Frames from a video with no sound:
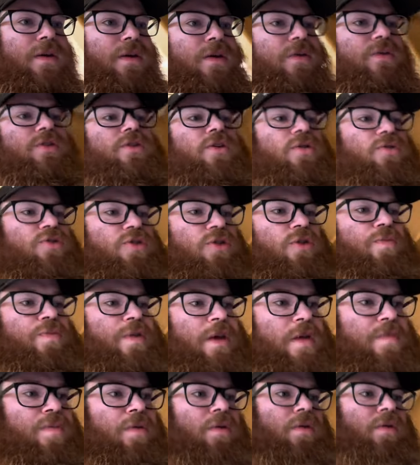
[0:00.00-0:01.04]
social
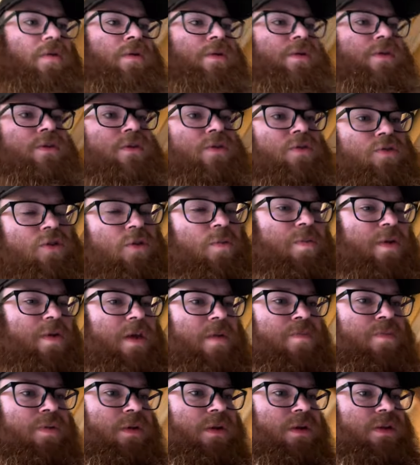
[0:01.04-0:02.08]
people. Social
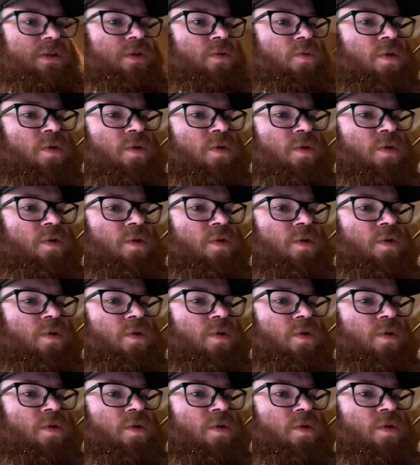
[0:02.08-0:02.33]
people is the